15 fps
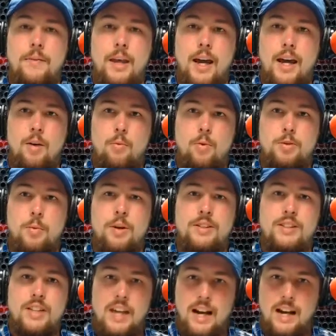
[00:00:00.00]
and which
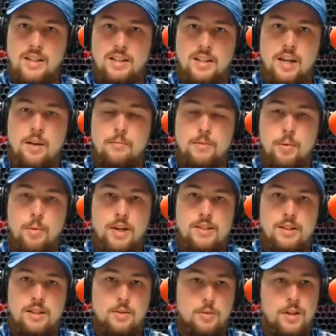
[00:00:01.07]
ones can I skip to
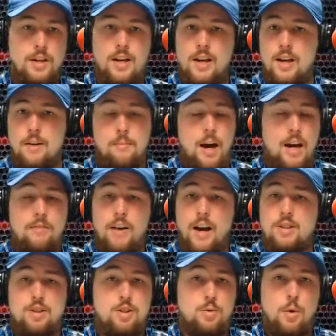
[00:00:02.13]
watch this one? My
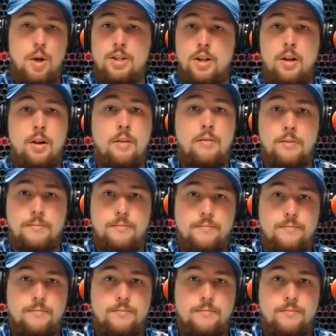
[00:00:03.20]
advice just watch all of them.